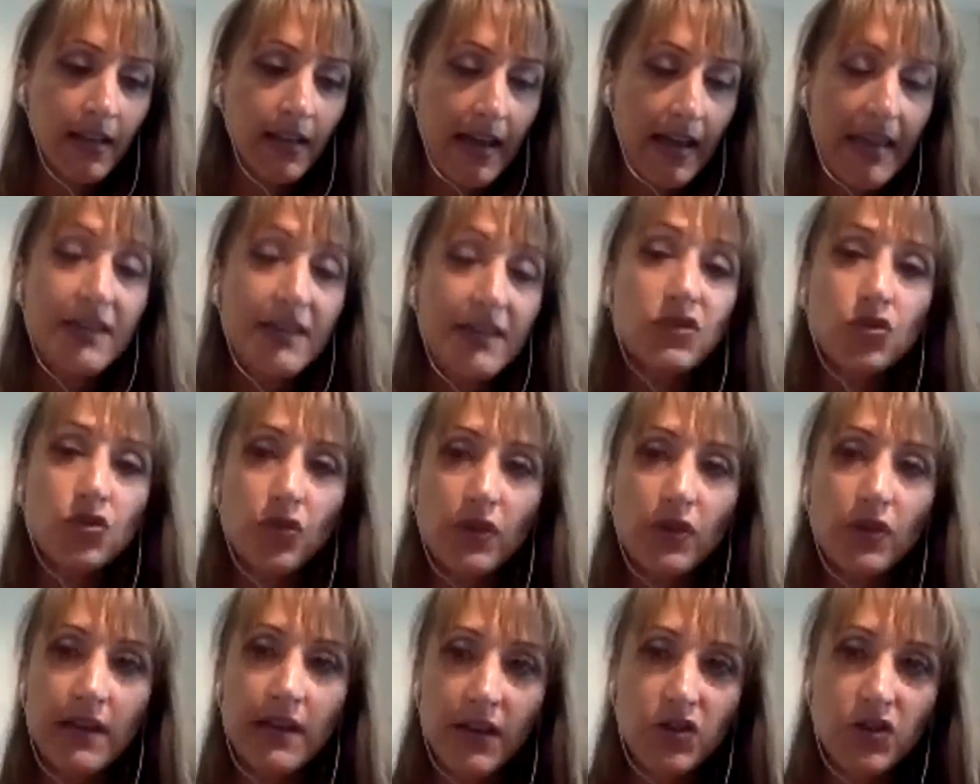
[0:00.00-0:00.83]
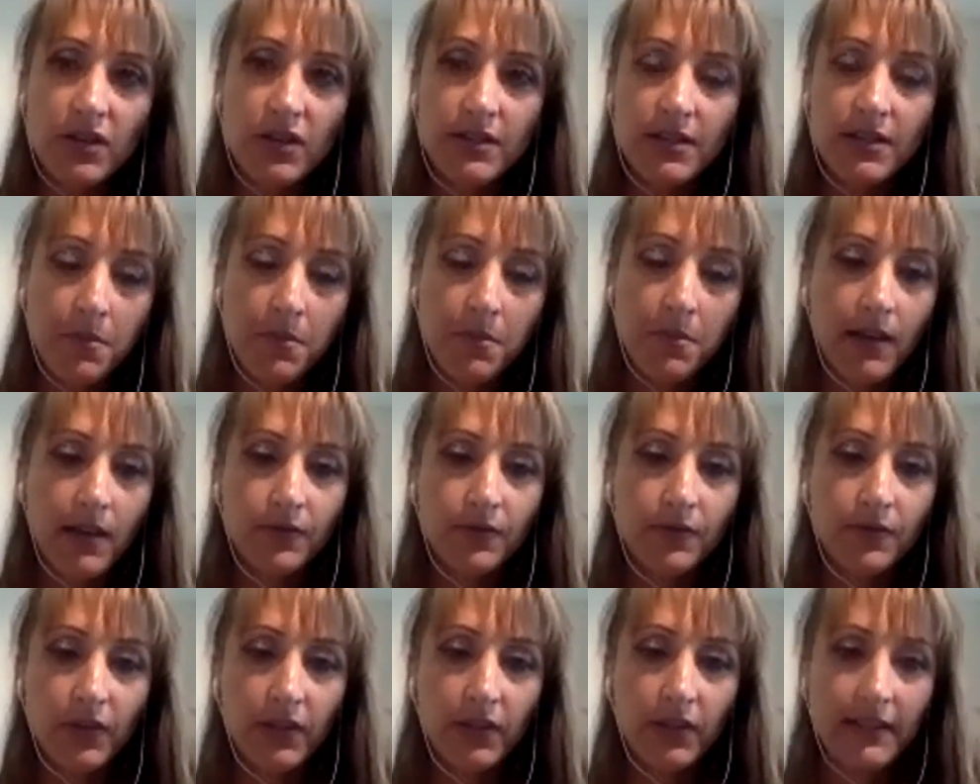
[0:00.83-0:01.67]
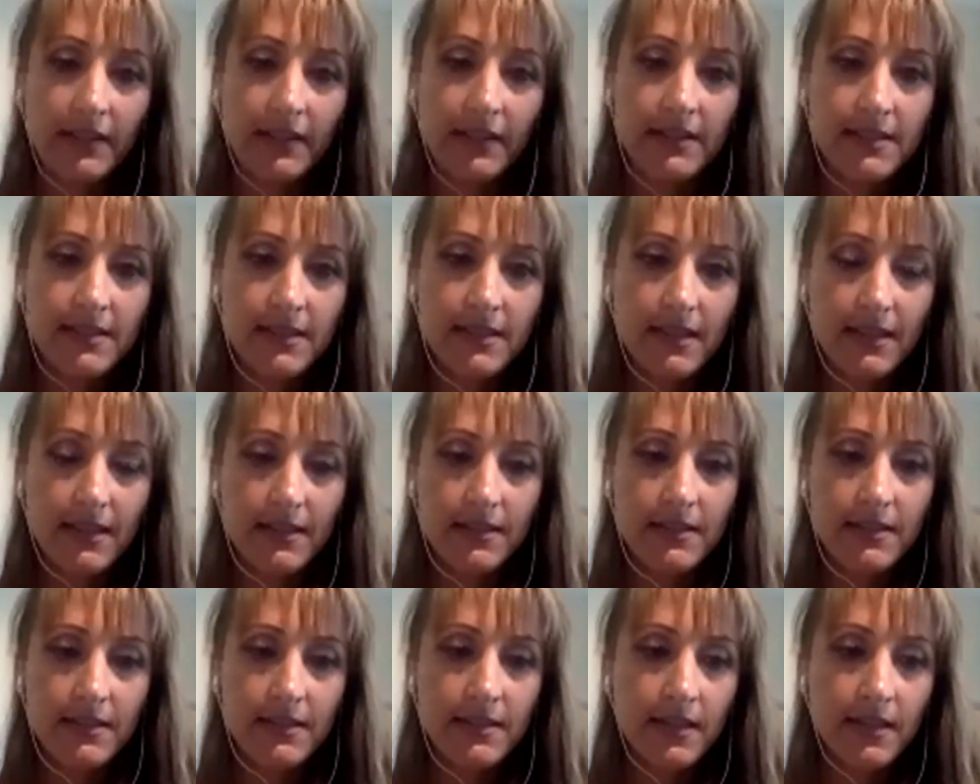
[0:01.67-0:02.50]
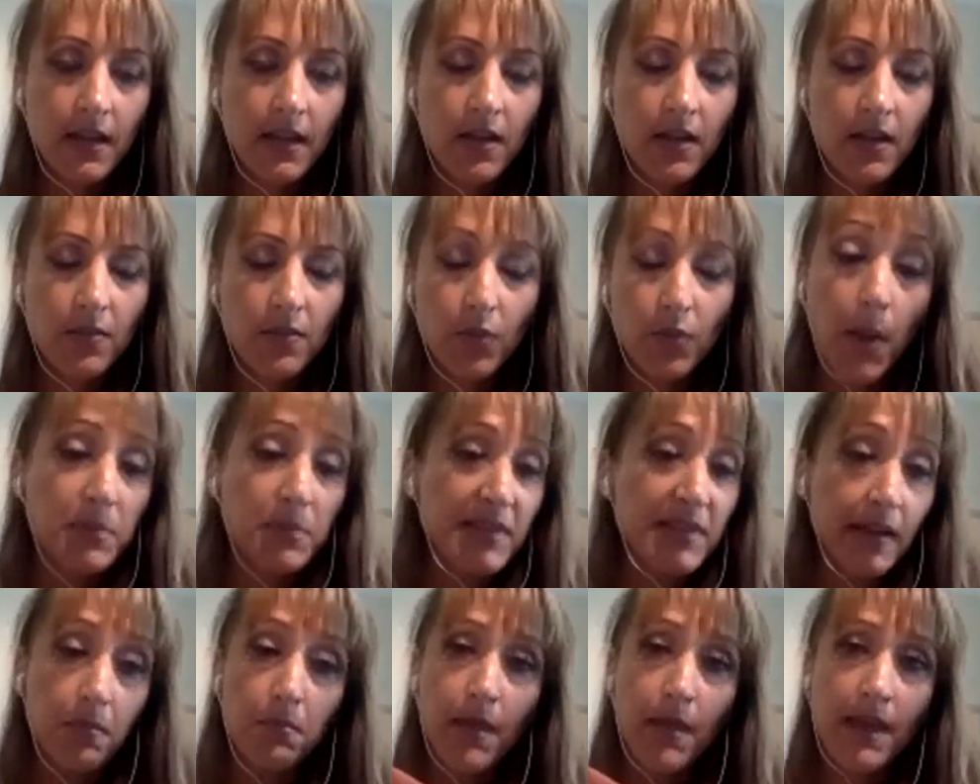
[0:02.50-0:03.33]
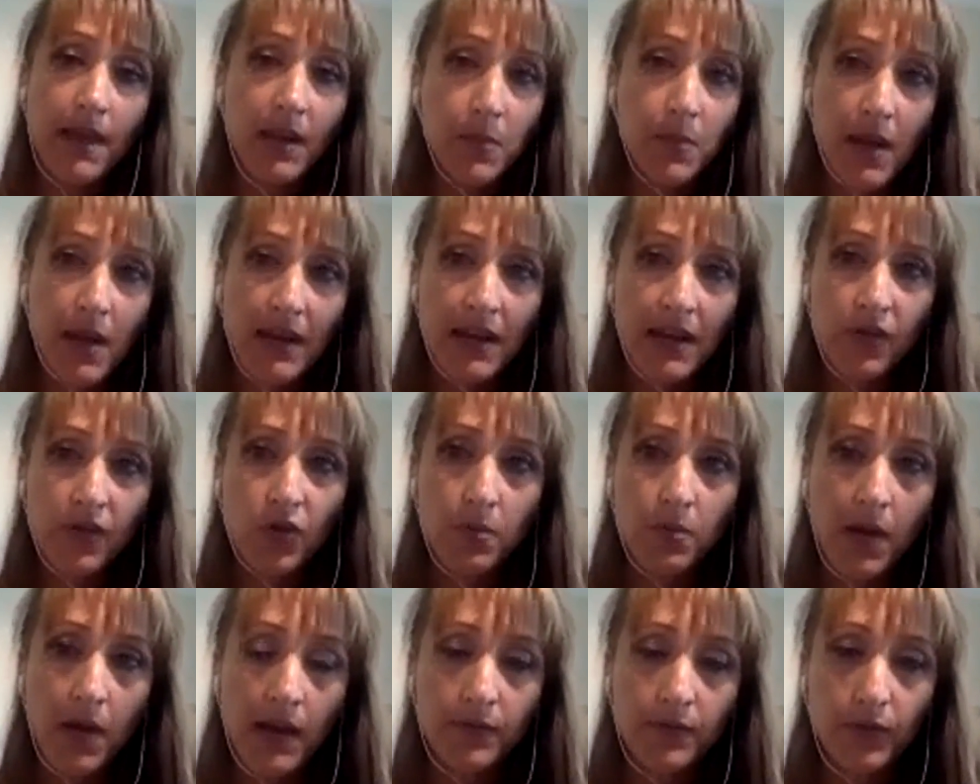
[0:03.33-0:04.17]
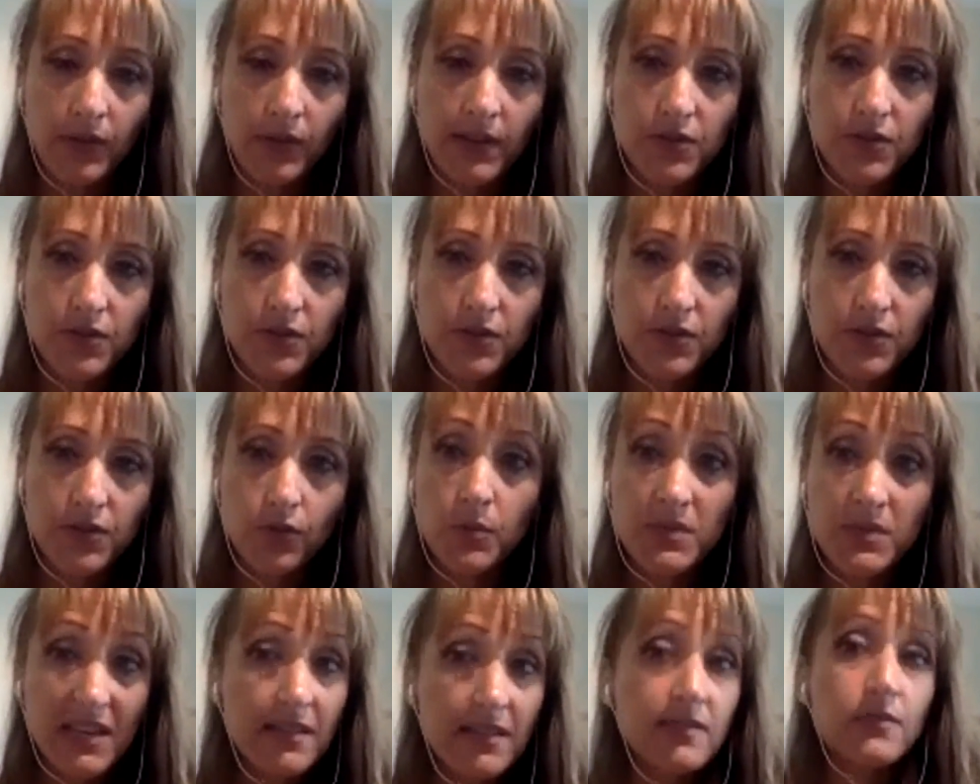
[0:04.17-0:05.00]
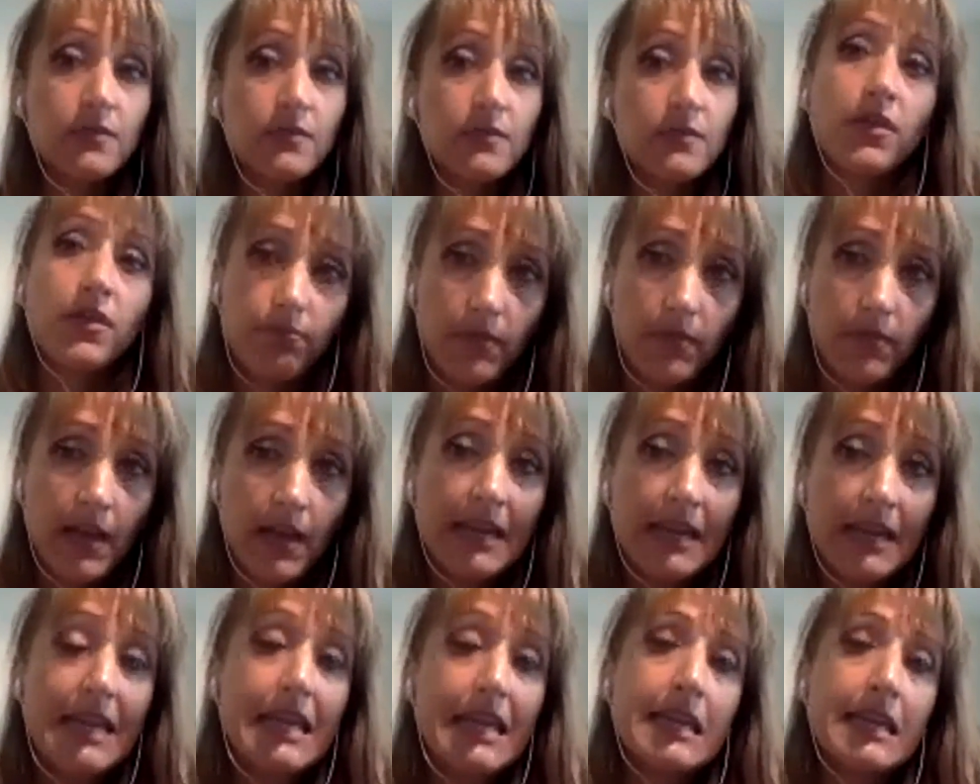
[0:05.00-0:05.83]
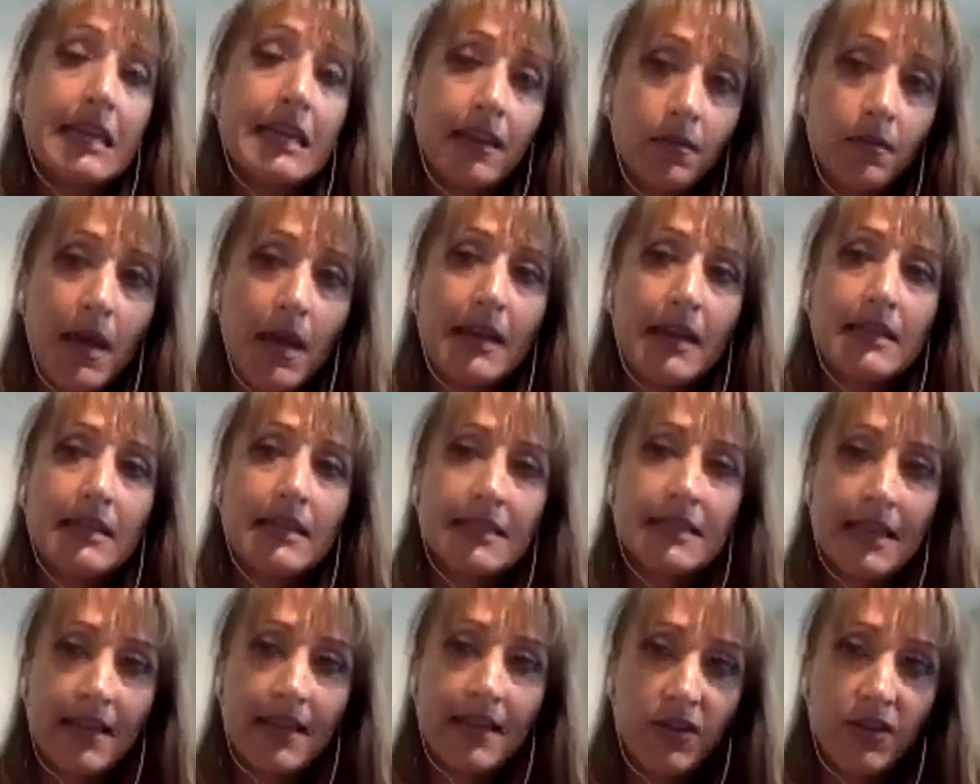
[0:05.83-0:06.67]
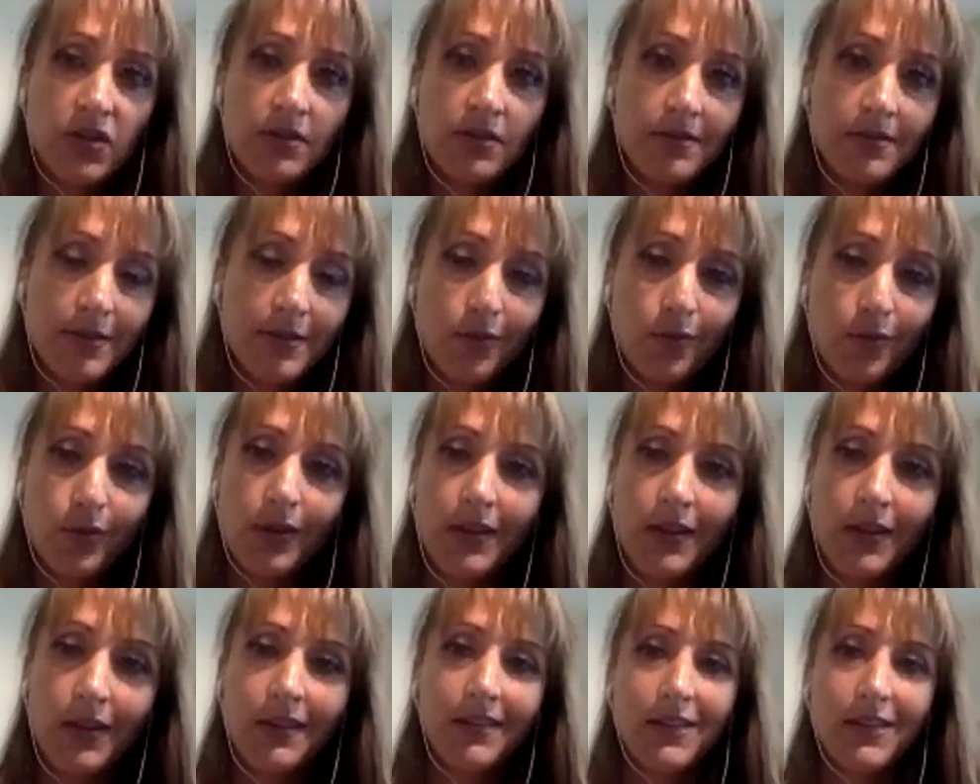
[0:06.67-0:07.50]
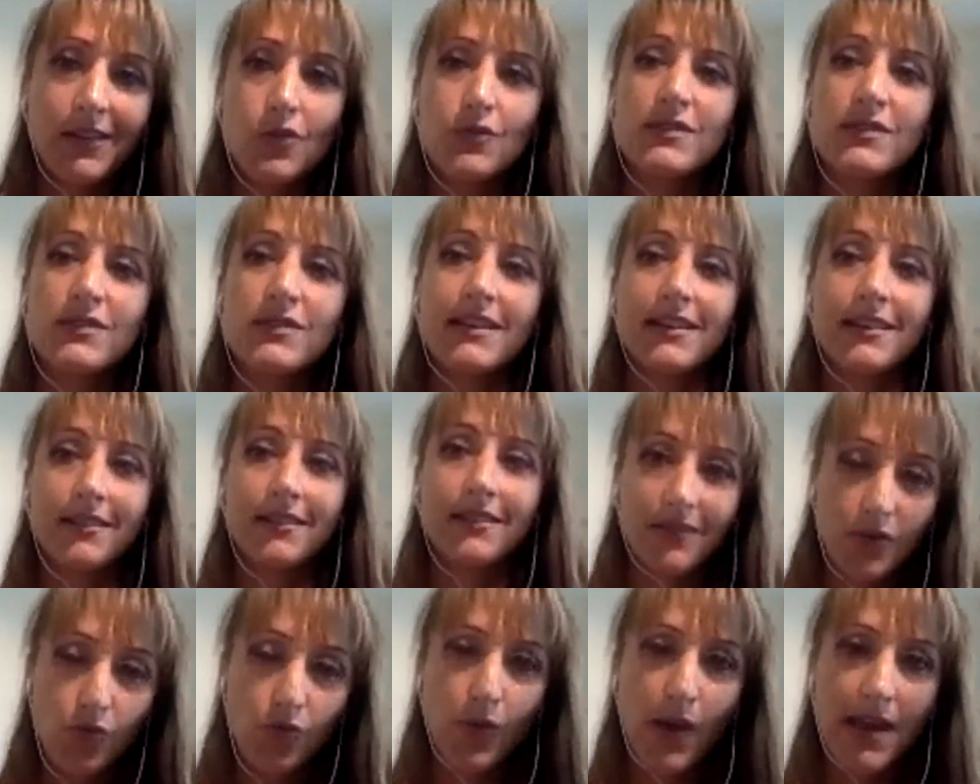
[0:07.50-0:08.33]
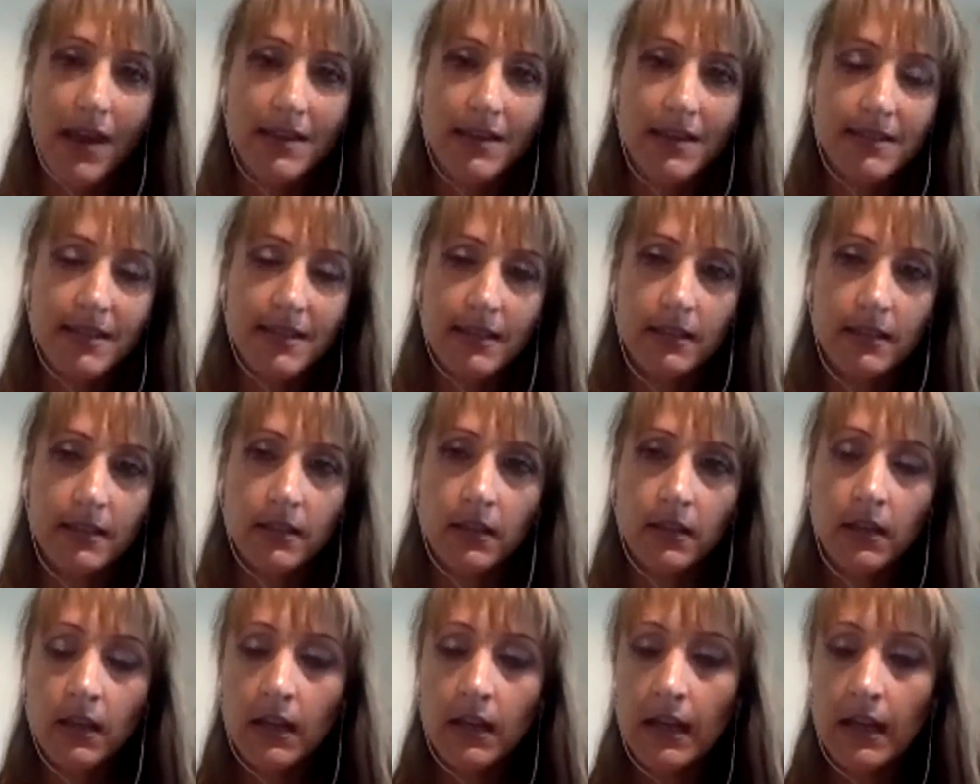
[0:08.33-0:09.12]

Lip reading: introduction to mindfulness is, perhaps like many, many other mindfulness groups, is with an eating meditation. So using the raisin.